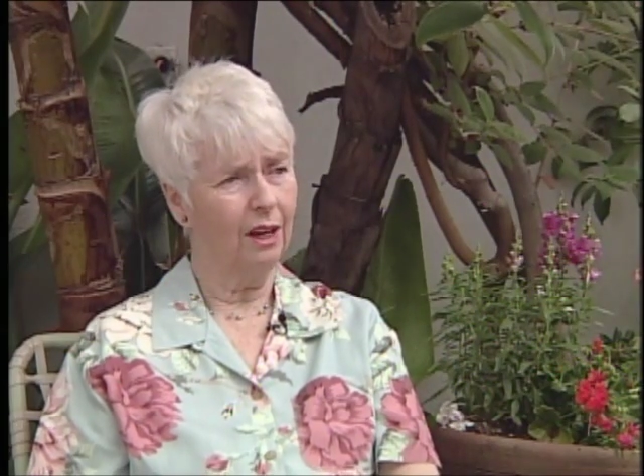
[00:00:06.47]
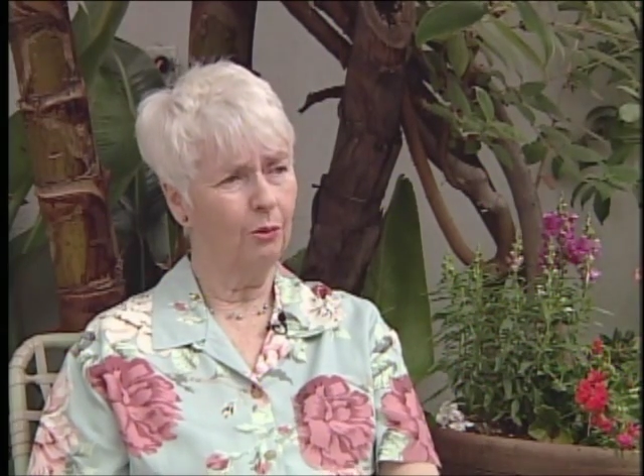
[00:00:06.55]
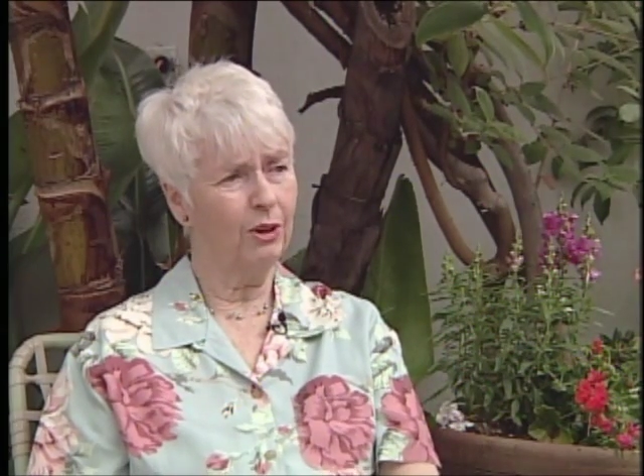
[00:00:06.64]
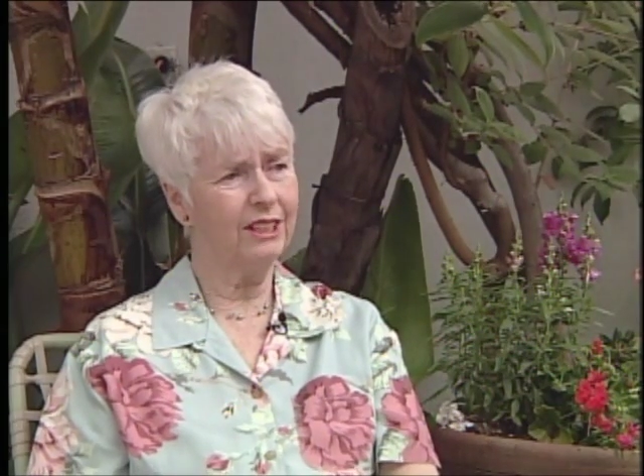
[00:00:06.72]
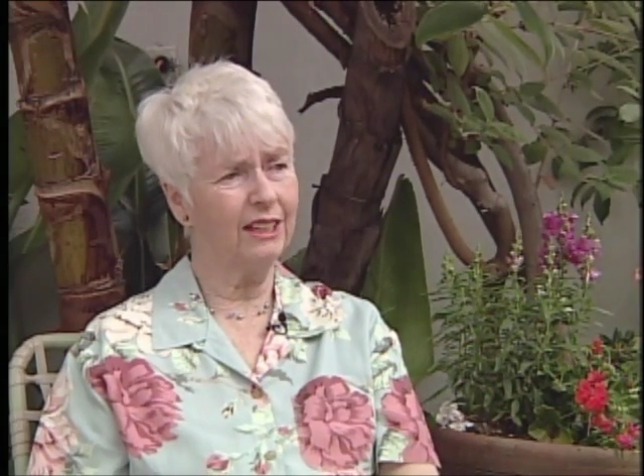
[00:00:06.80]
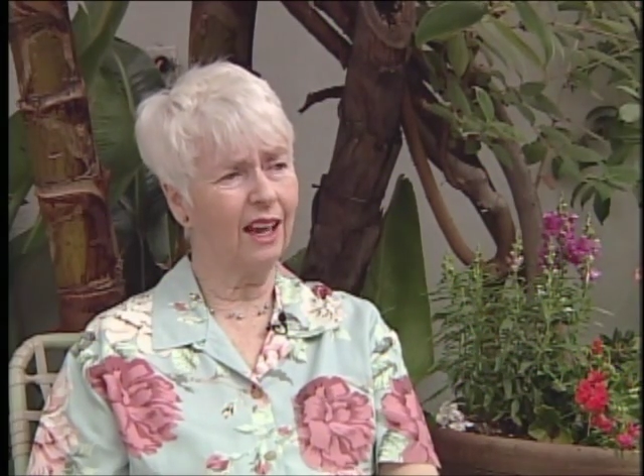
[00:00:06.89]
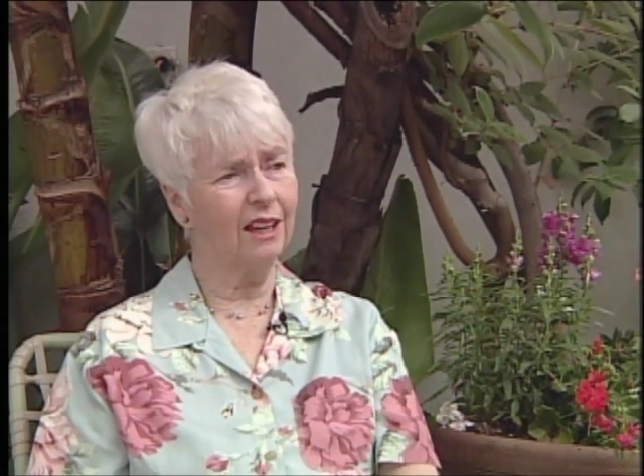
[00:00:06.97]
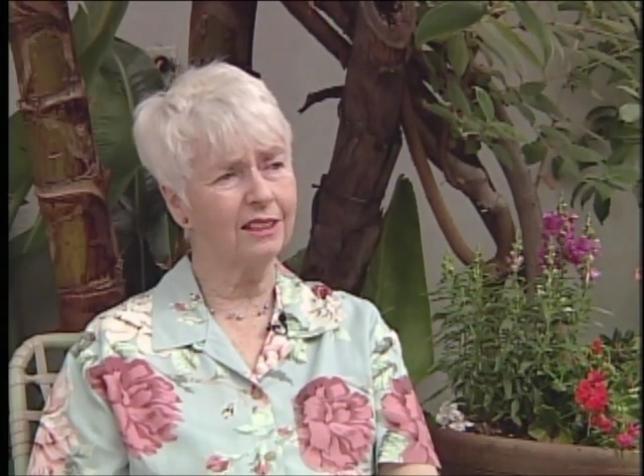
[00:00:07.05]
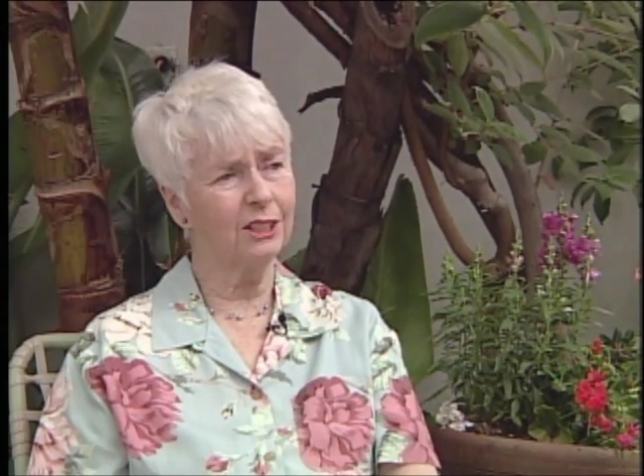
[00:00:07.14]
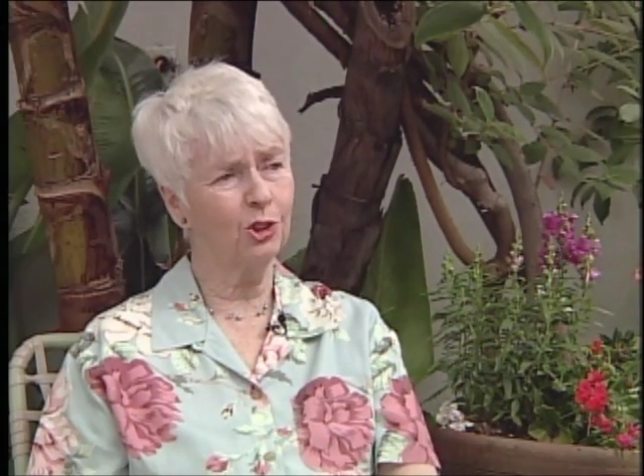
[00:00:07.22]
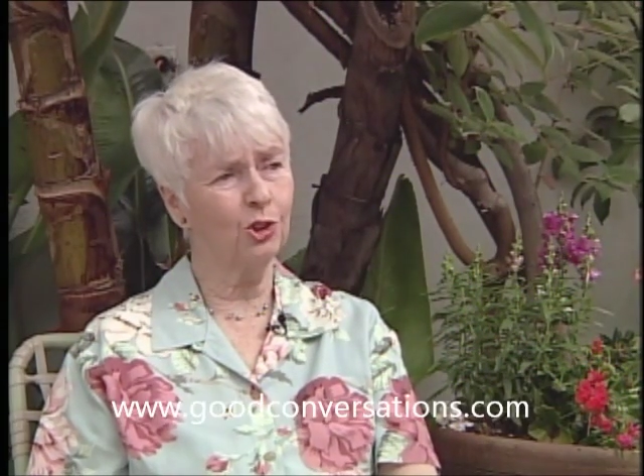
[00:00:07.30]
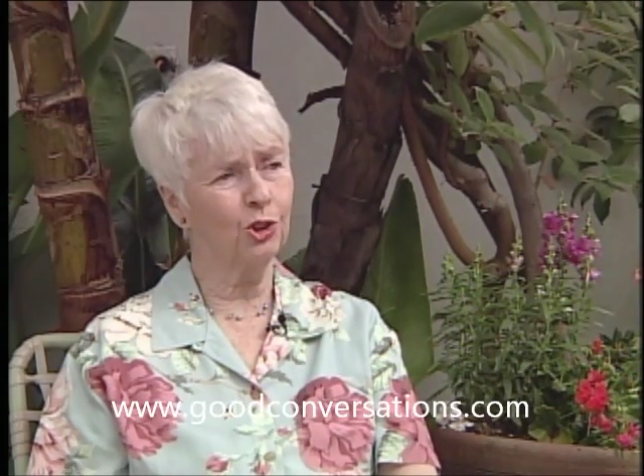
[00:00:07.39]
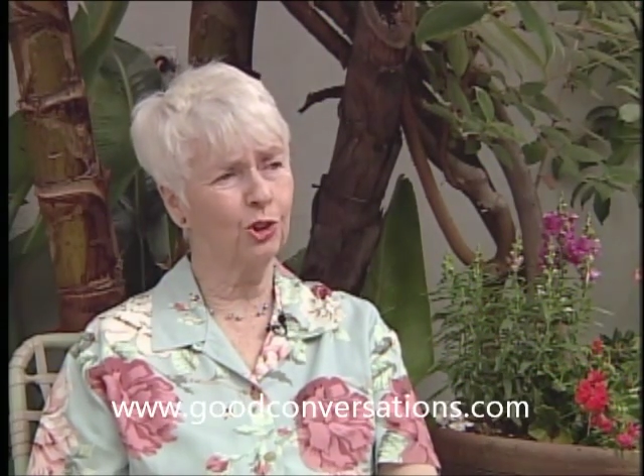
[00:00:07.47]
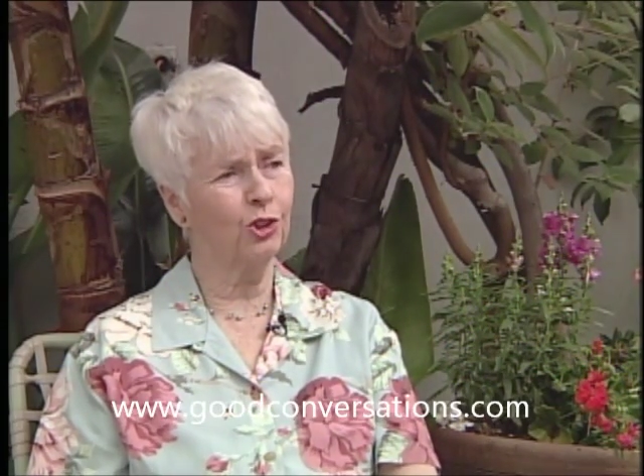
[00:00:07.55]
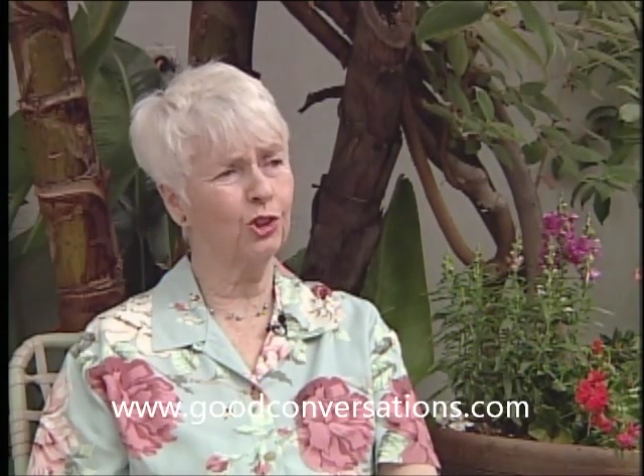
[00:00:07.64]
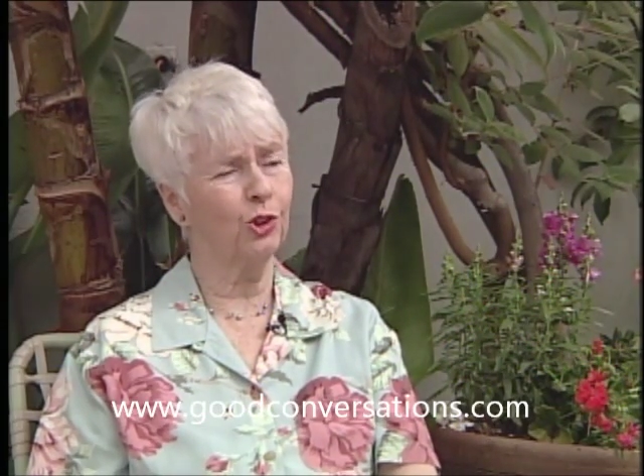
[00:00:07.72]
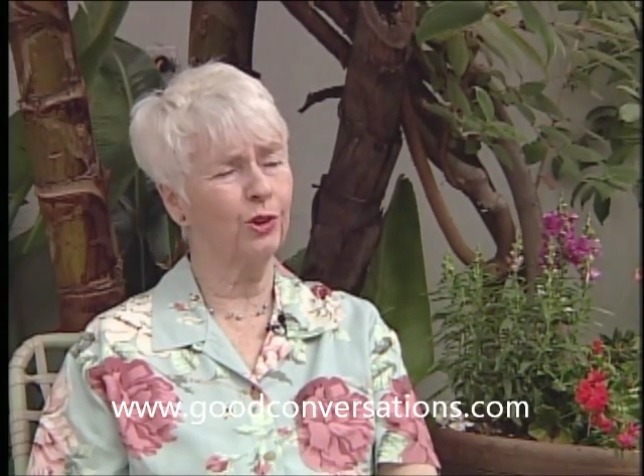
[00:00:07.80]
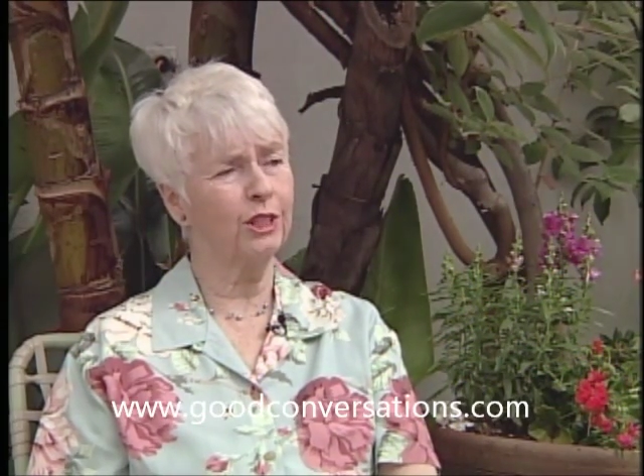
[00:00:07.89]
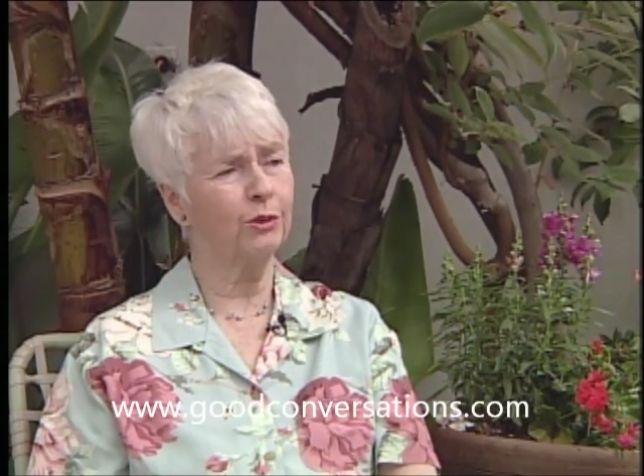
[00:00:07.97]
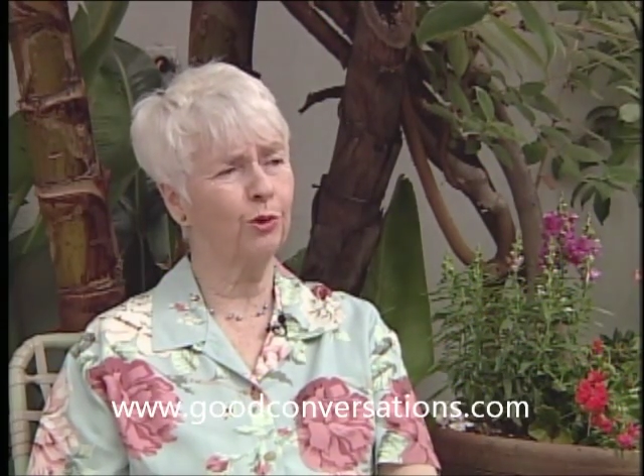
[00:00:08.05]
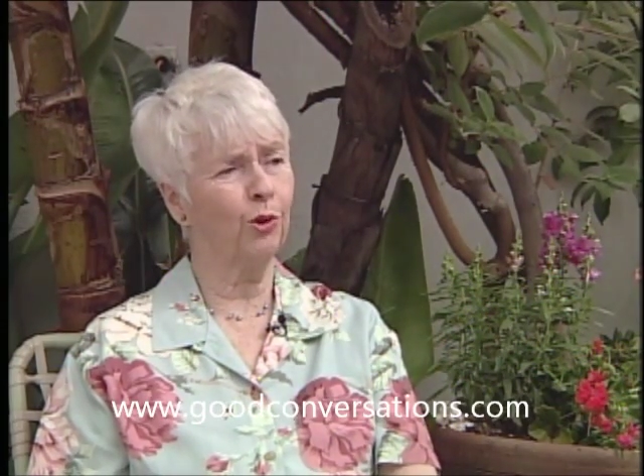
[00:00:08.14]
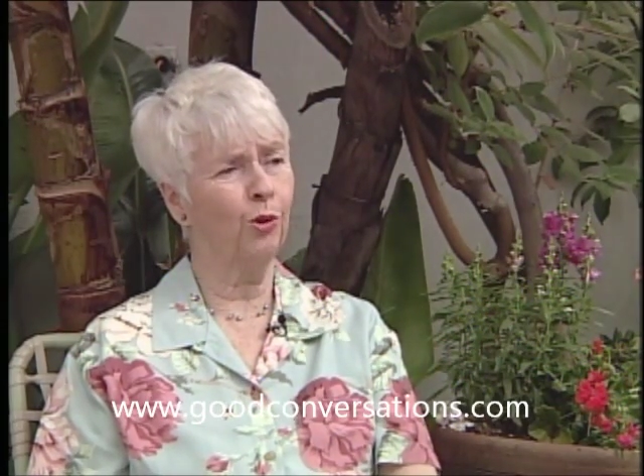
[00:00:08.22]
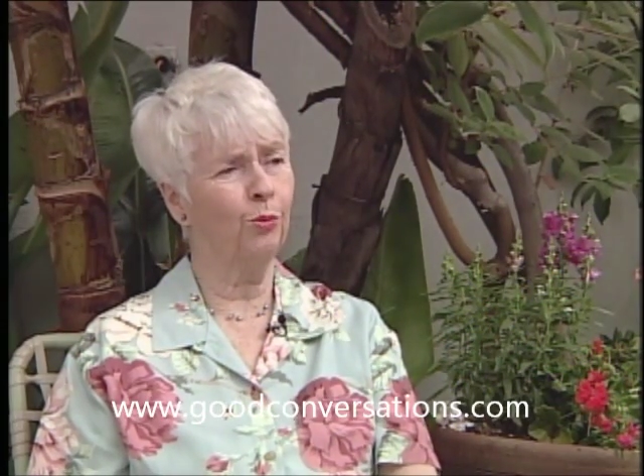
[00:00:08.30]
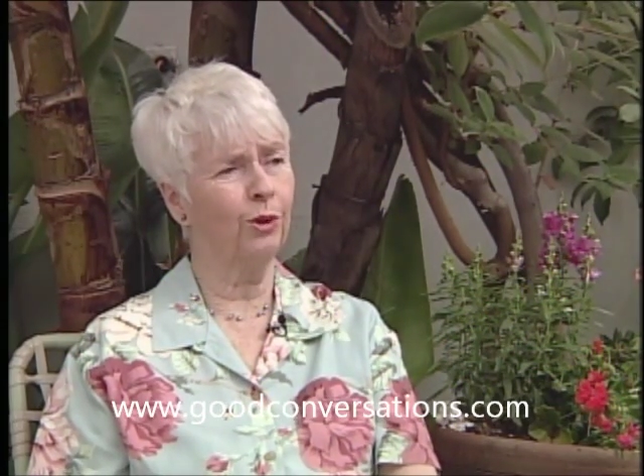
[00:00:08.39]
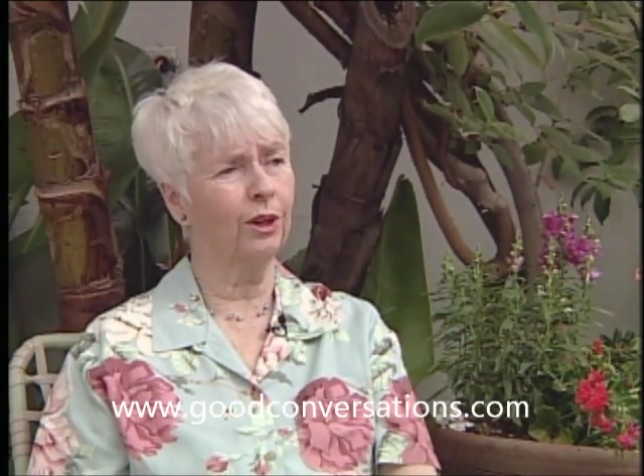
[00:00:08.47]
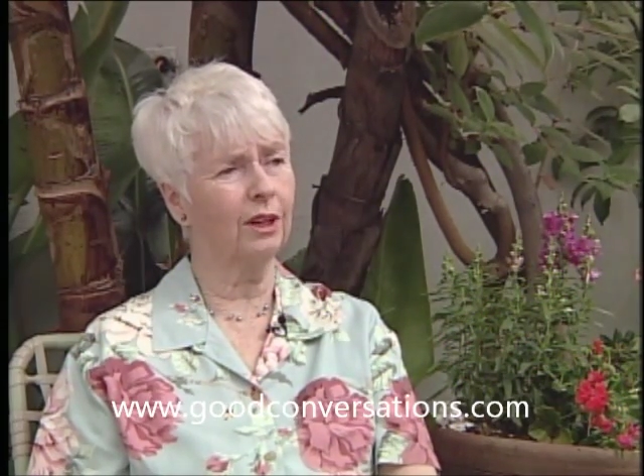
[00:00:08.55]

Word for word: We did essays and short stories for homework,